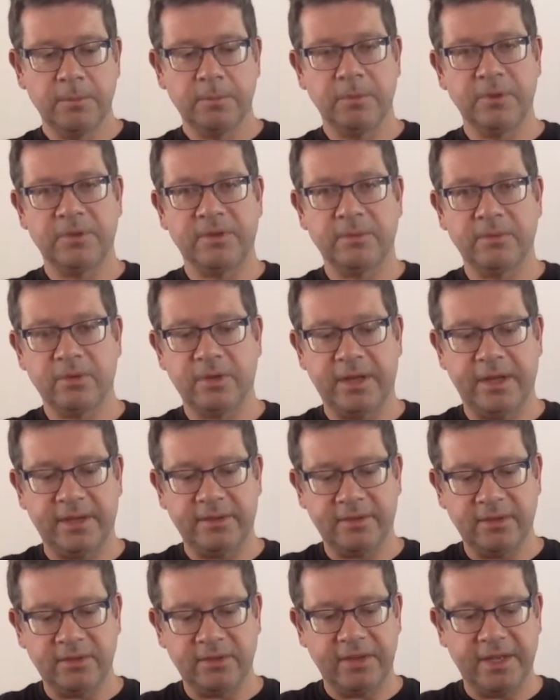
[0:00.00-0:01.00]
put some sort of
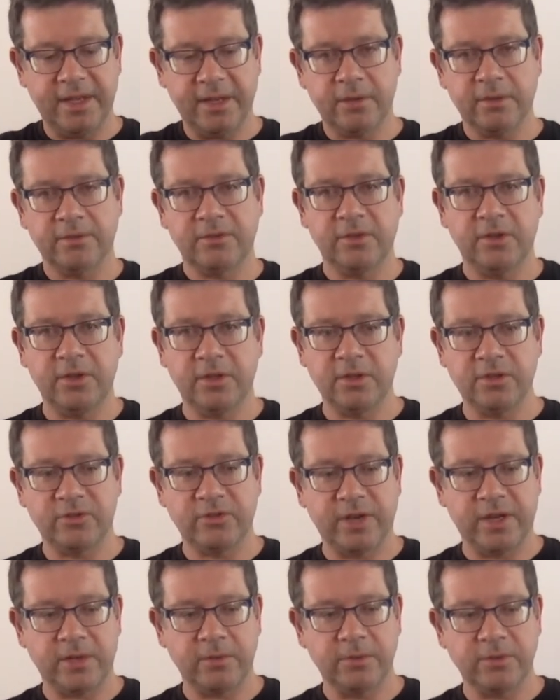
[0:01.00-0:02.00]
asset tag on so you can
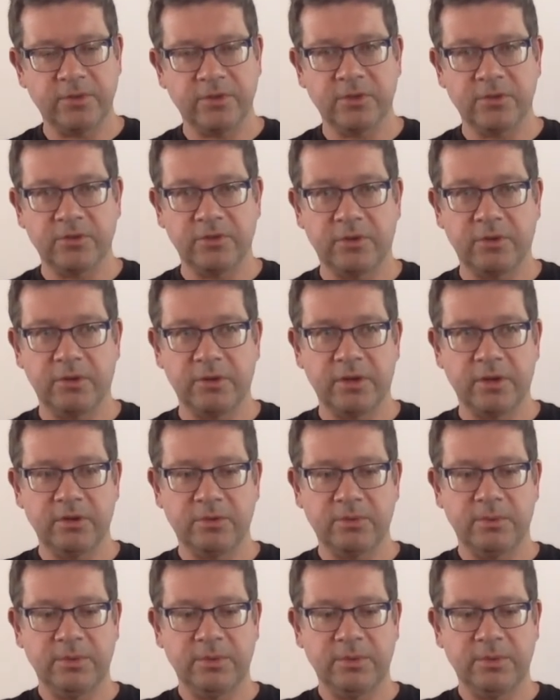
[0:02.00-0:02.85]
track which controller goes